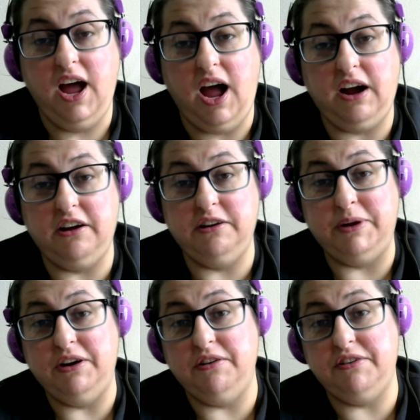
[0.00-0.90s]
I'm going to be
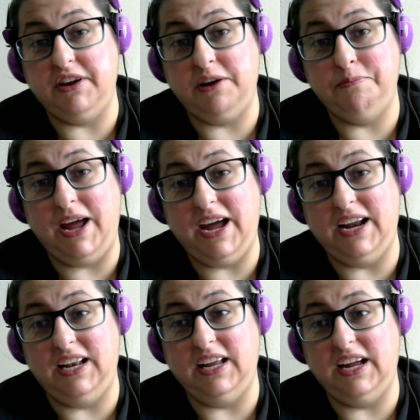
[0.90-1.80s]
hosting a
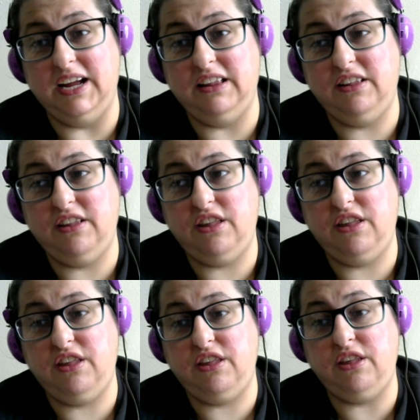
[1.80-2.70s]
panel at
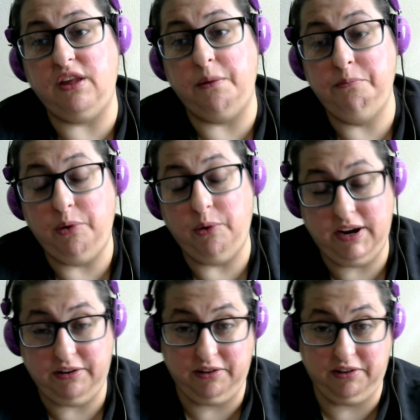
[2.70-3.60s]
some point
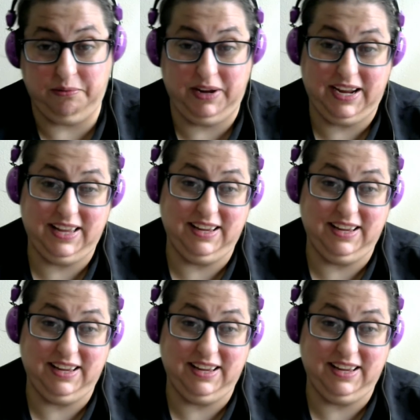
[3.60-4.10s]
during the weekend.